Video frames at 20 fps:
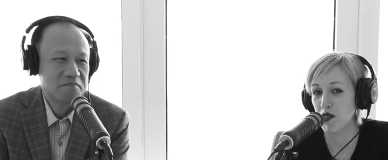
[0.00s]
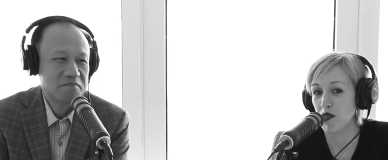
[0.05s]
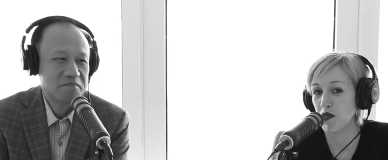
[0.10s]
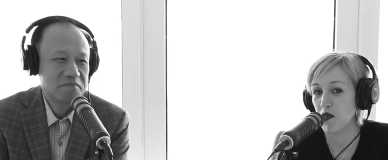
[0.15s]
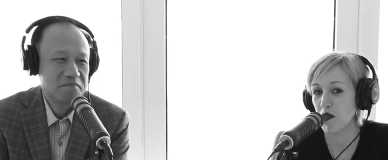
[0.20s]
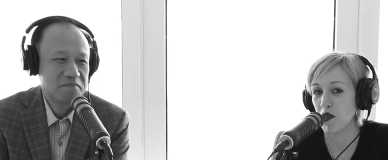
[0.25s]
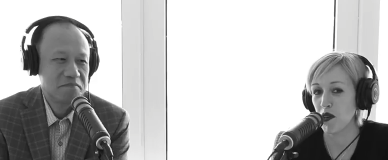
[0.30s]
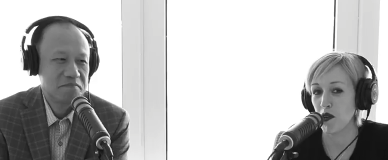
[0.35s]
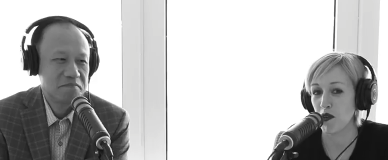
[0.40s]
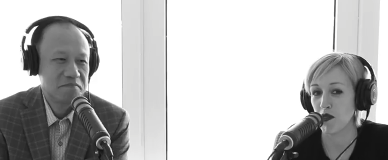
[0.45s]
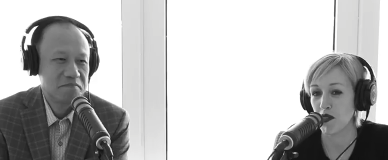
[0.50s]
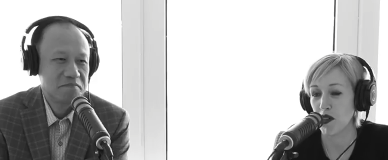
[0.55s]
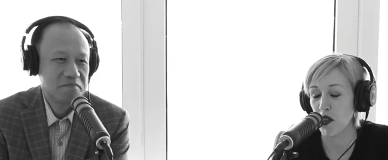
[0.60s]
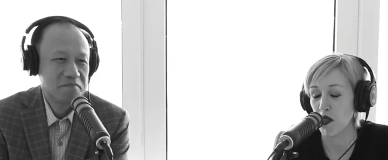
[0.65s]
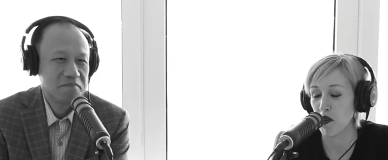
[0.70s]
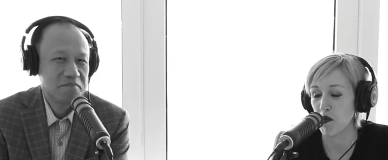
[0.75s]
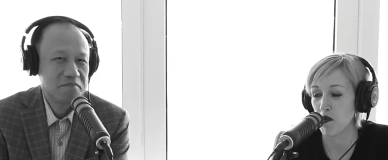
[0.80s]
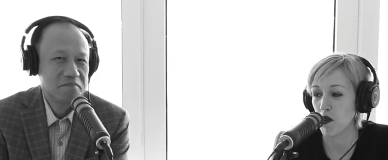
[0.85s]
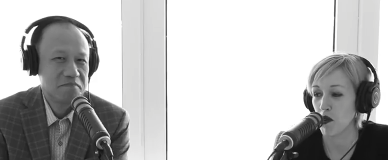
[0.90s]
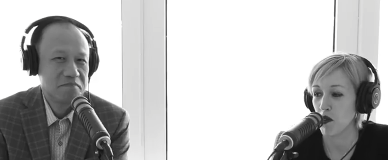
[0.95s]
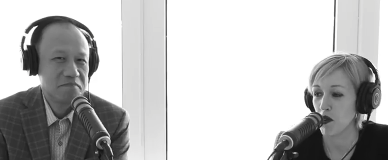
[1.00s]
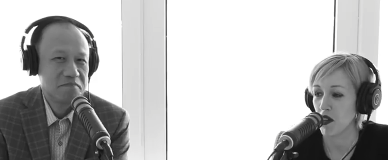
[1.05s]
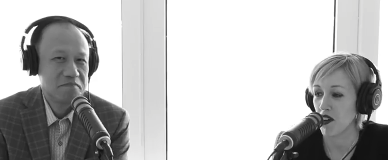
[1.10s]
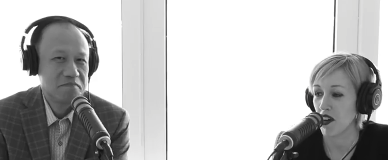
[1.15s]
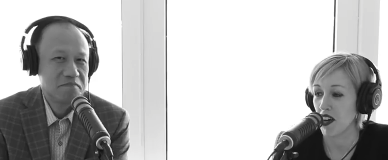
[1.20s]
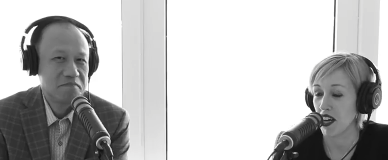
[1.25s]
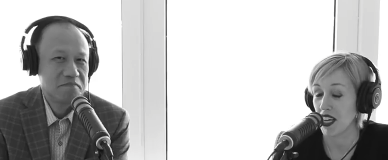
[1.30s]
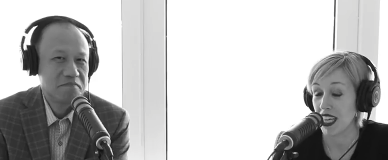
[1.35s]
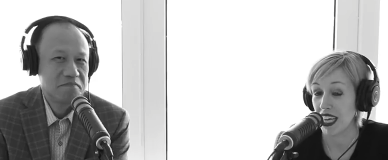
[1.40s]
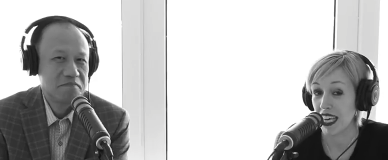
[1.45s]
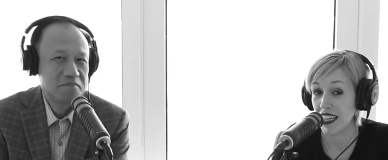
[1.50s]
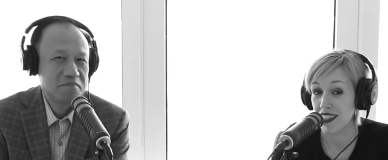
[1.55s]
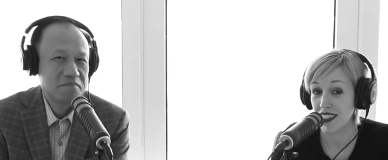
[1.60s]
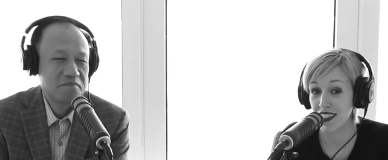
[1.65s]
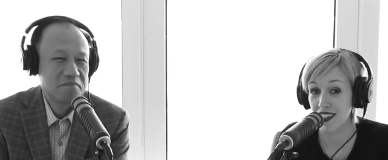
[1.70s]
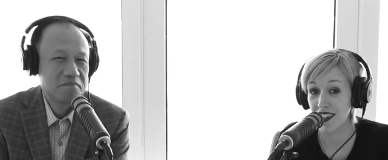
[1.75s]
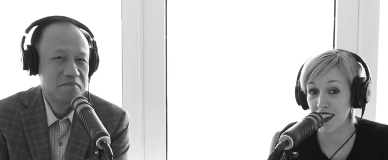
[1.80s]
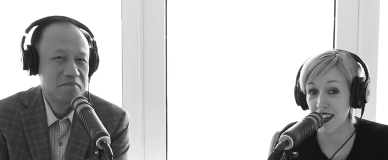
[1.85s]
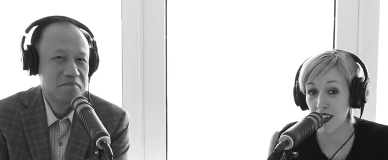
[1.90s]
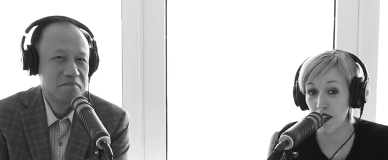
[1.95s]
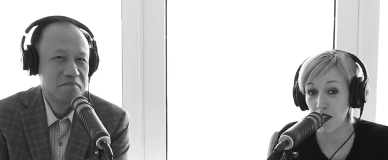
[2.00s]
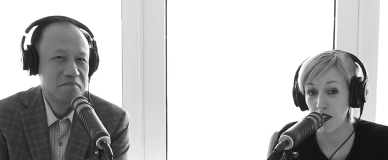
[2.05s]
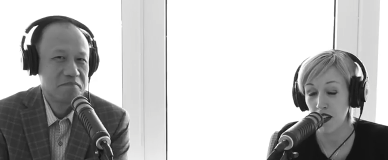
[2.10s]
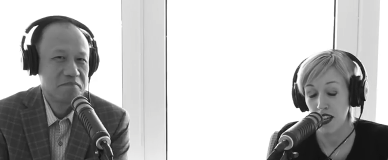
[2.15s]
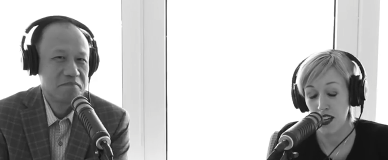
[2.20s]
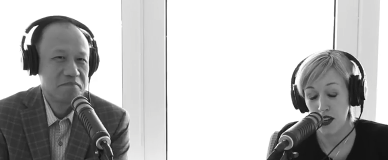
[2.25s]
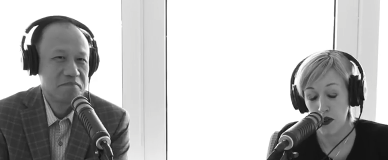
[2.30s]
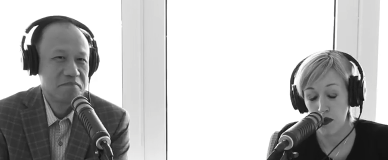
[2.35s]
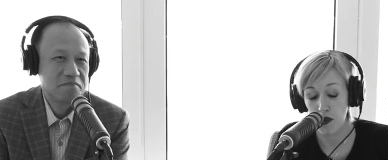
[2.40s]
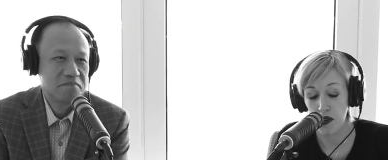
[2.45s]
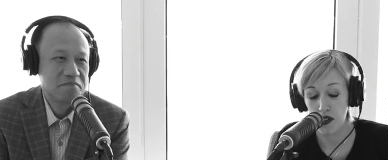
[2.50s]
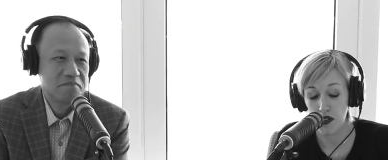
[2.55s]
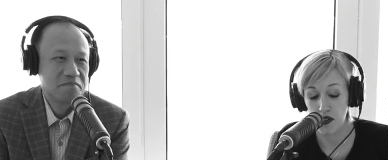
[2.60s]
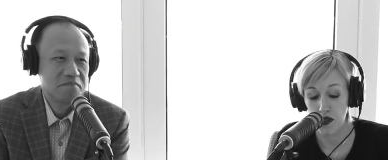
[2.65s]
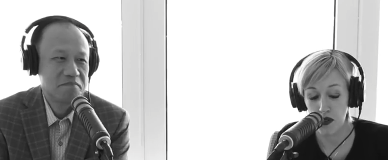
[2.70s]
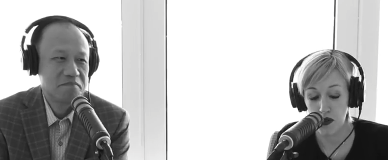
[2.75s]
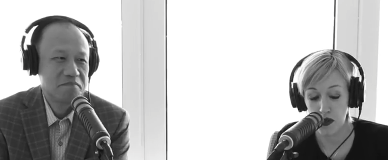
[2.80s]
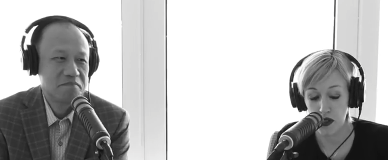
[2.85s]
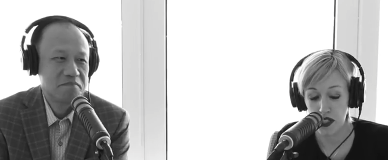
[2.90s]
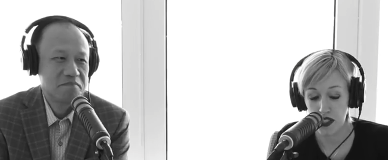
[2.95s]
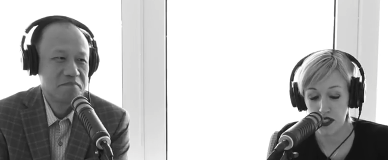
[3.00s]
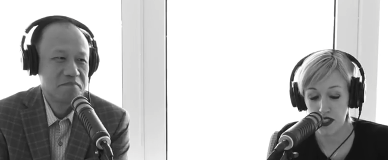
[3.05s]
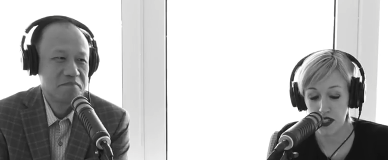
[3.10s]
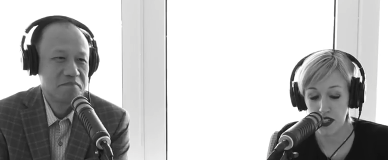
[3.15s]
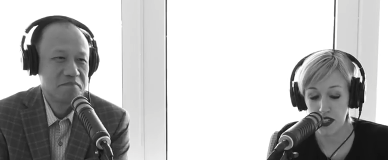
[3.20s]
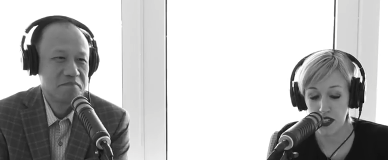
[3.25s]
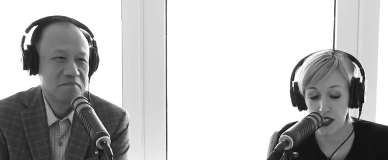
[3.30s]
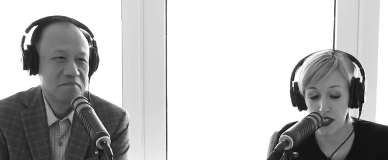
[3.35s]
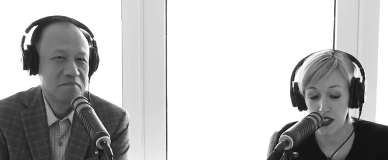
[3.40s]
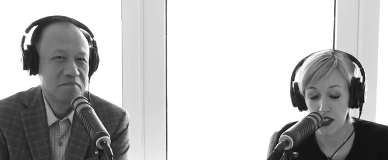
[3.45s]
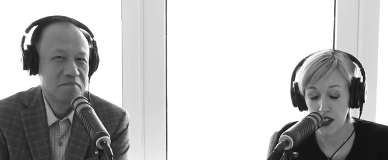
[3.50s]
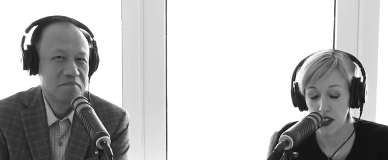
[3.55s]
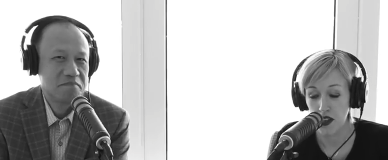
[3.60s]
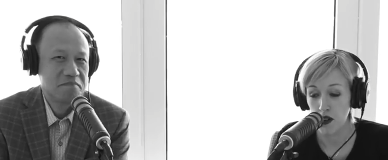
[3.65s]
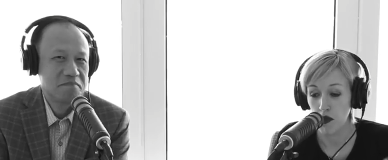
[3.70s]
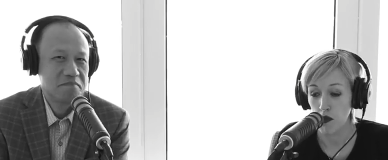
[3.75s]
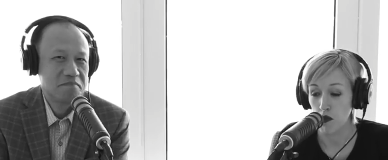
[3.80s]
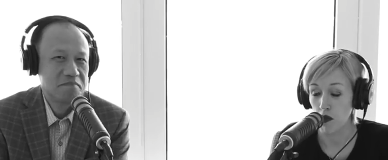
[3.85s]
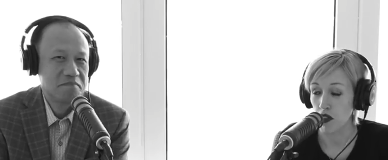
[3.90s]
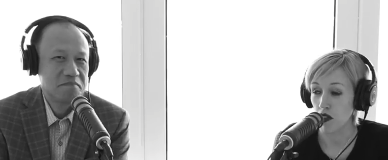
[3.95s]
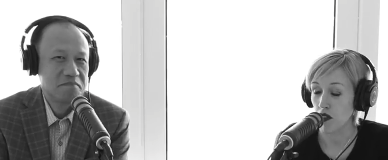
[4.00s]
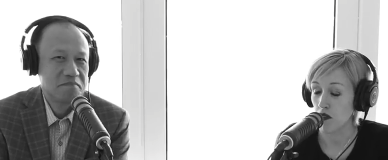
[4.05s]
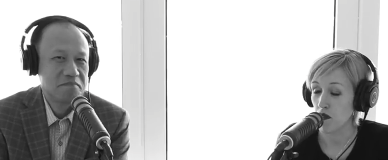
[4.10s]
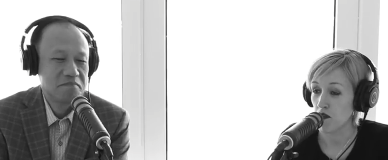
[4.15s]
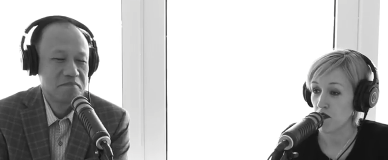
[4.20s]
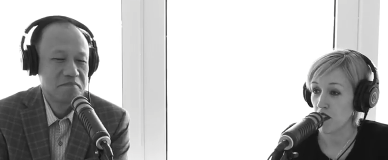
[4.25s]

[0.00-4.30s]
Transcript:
Speaker 1: Studios on the road again today. We're in New York City with